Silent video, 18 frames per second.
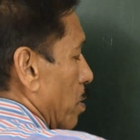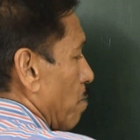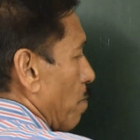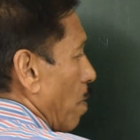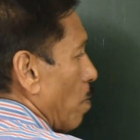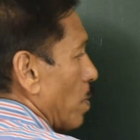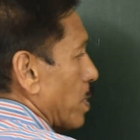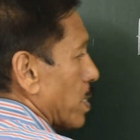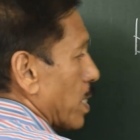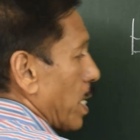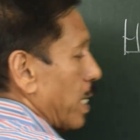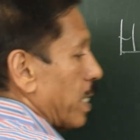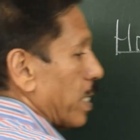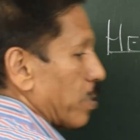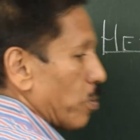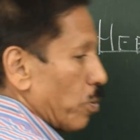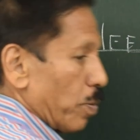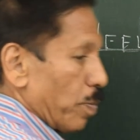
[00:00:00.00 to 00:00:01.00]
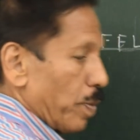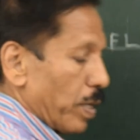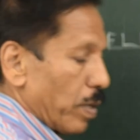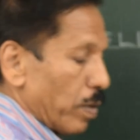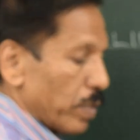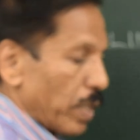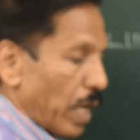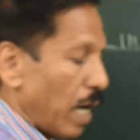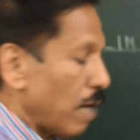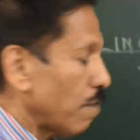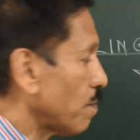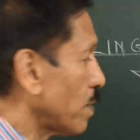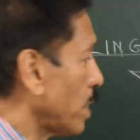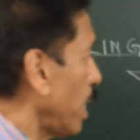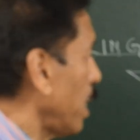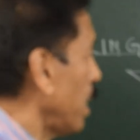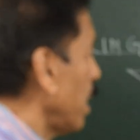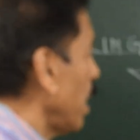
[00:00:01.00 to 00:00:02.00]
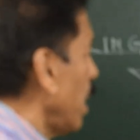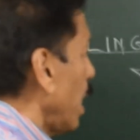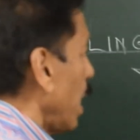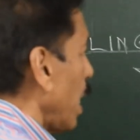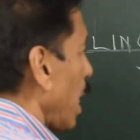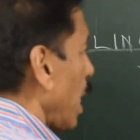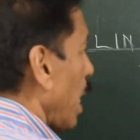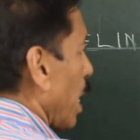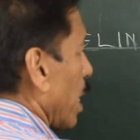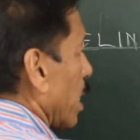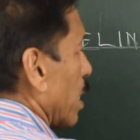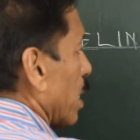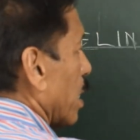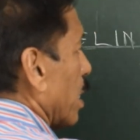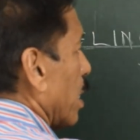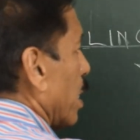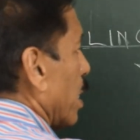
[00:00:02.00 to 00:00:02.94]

the forward side, it could be on the aft side, and